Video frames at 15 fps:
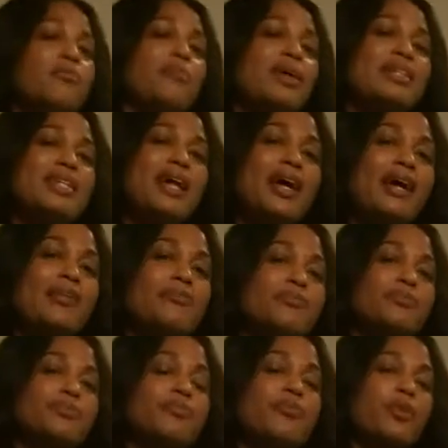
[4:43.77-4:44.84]
My dad
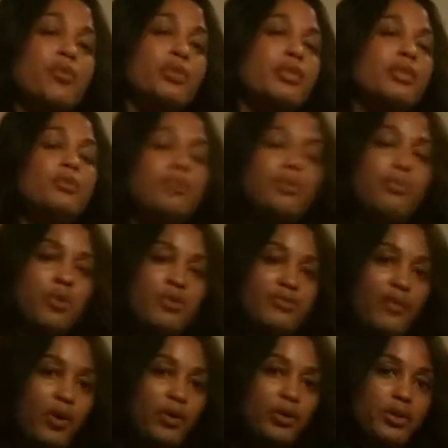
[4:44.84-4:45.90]
was a little bit more
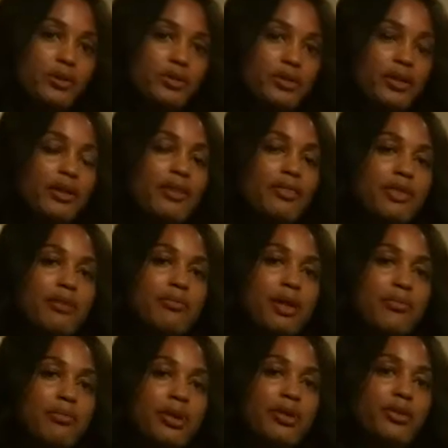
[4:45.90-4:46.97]
vocal than
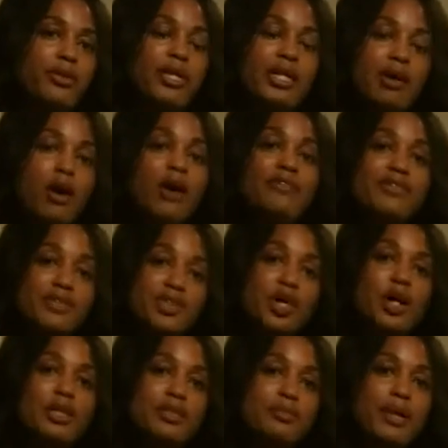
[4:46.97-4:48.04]
my mother. He often
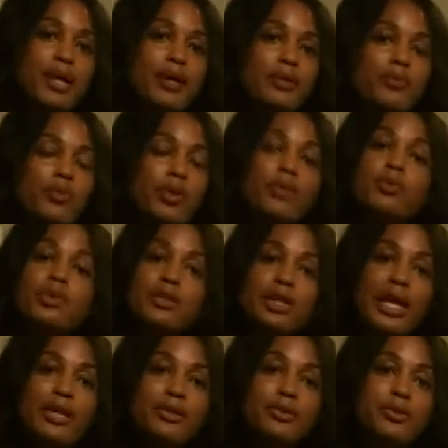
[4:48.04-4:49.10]
talked about what it was
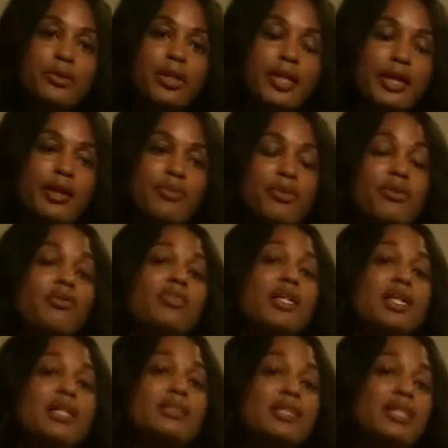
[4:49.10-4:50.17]
like growing up and the
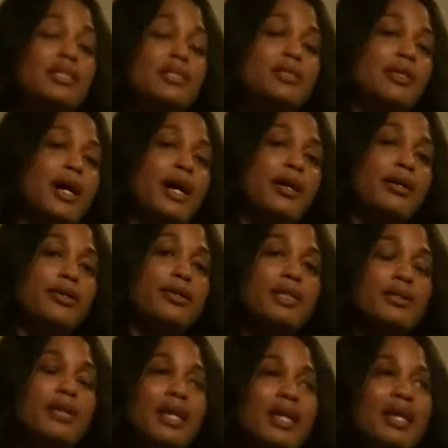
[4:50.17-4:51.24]
things he desired
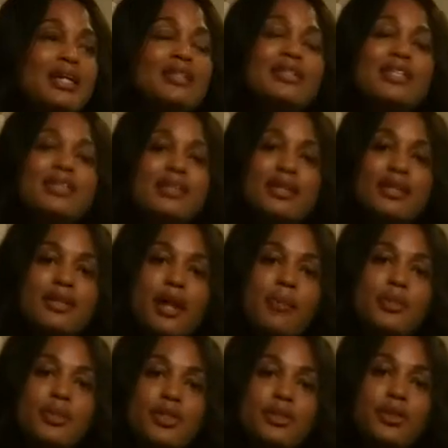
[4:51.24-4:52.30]
and didn't get an
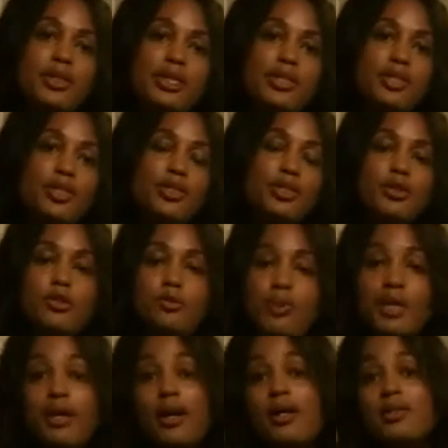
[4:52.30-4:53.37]
opportunity to do
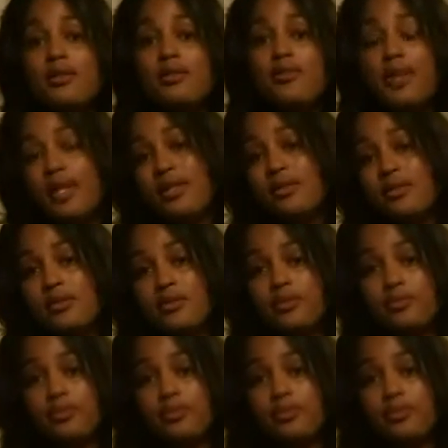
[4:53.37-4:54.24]
because of his